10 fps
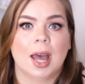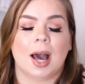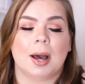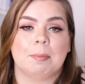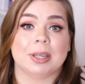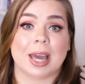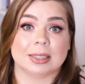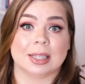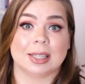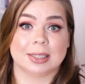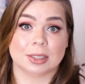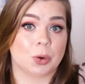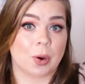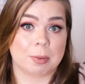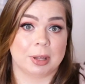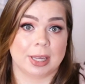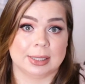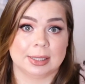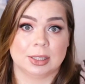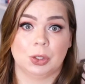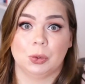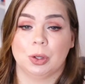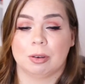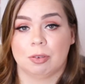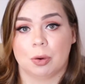But yes, this is a great place to look for